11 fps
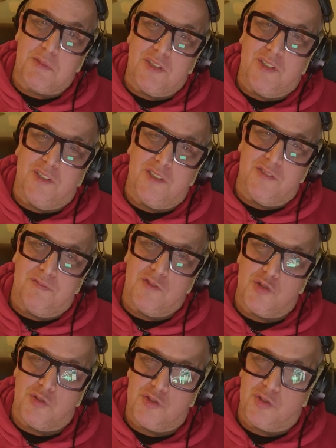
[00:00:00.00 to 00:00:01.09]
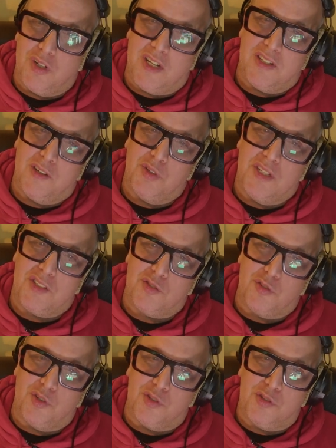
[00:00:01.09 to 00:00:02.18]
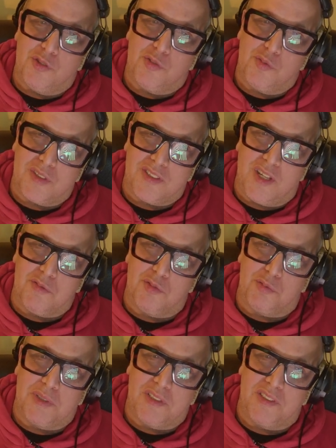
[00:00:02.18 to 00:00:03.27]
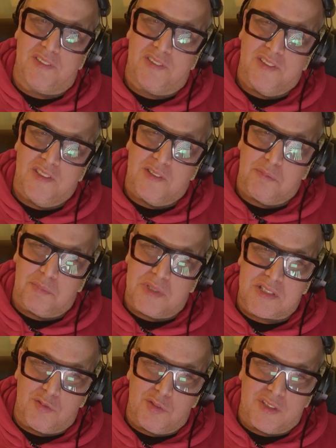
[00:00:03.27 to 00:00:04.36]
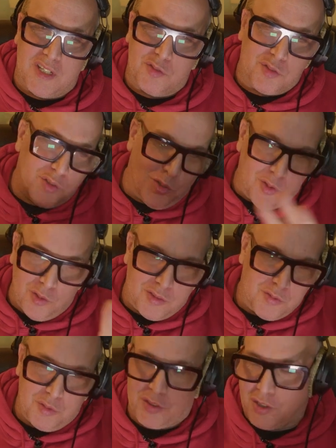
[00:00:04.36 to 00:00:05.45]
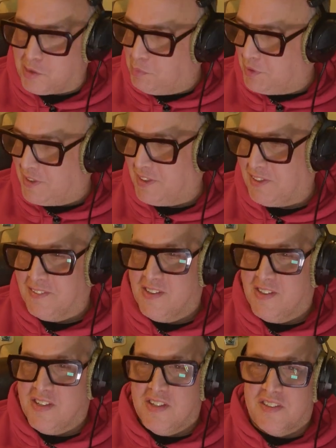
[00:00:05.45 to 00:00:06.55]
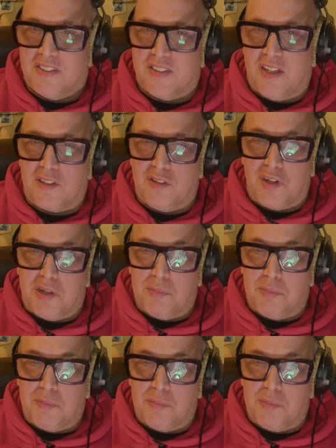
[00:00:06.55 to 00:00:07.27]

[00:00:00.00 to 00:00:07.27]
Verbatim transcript: in uh, June, July, I will let you know what time would be best. I will tell you the whole. We'll talk about that. Thank you very